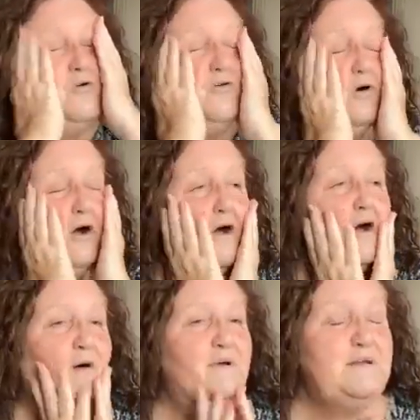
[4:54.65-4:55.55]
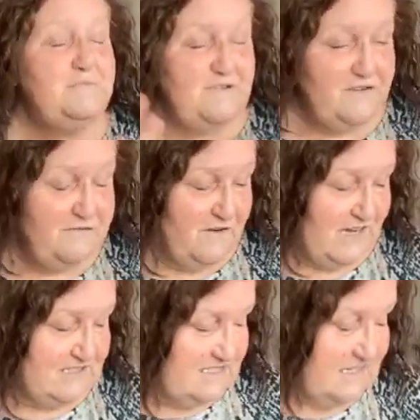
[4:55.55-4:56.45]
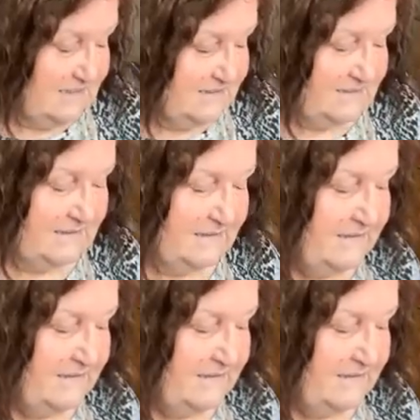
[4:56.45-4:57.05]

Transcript: Whew, I'm in a bit of a fluster.